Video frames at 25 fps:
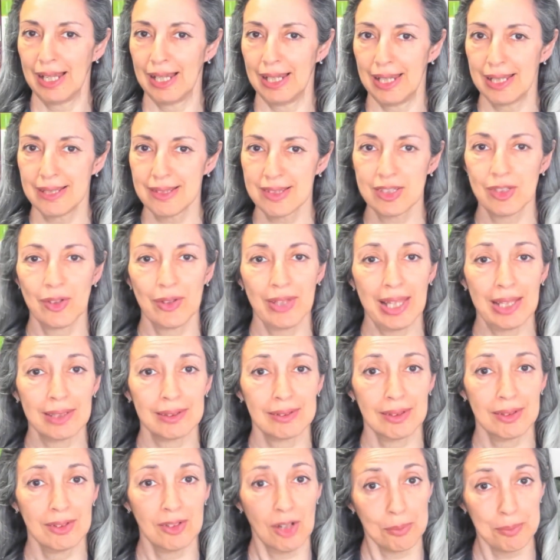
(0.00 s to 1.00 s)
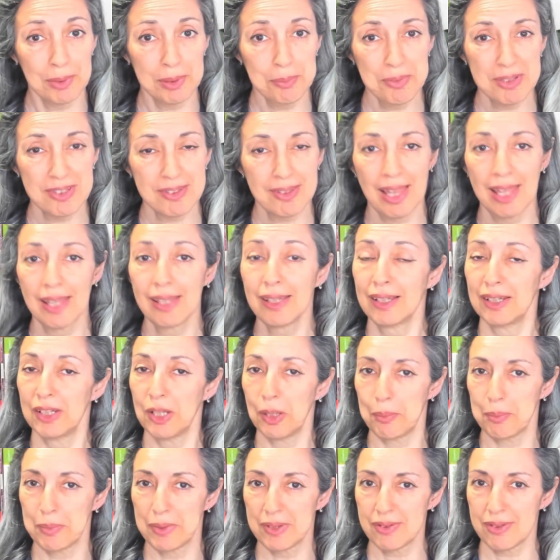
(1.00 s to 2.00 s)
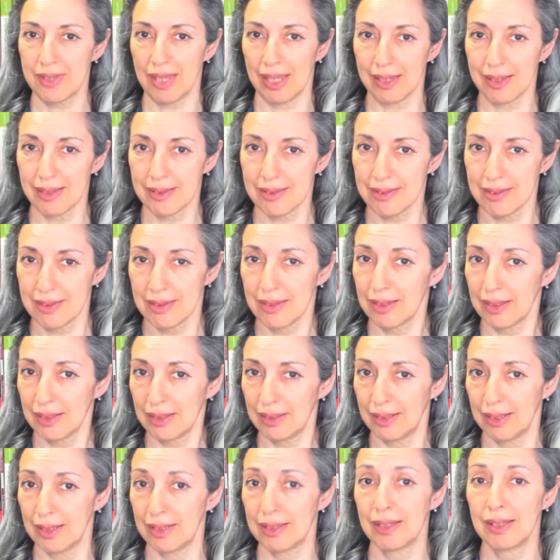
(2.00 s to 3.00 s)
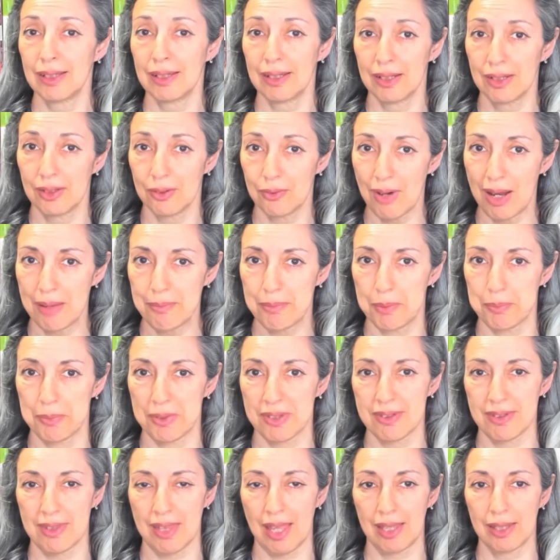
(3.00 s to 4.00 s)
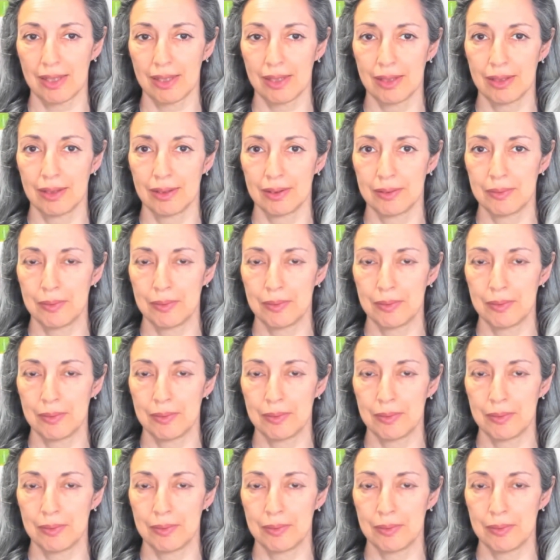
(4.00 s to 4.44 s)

Let's look at common mistake number 6, another grammar mistake.